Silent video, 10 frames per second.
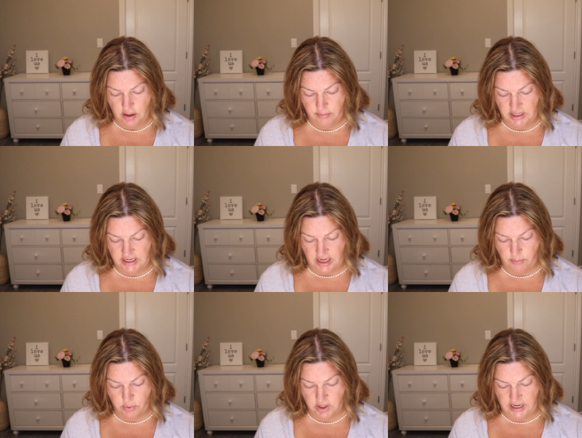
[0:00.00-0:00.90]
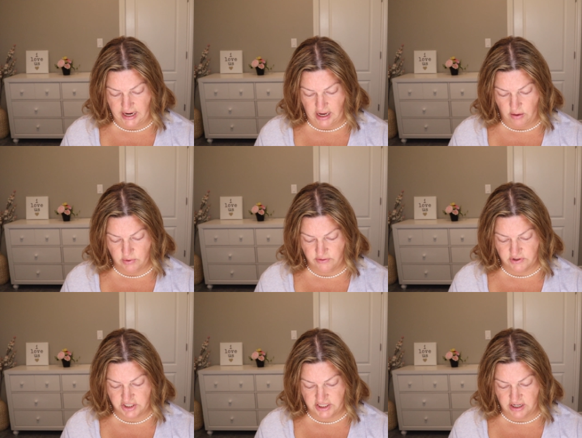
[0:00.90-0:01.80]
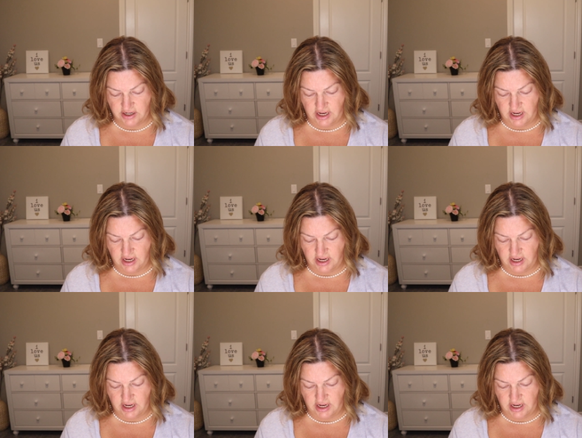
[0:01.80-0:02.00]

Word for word: Blend upward and outward for sheer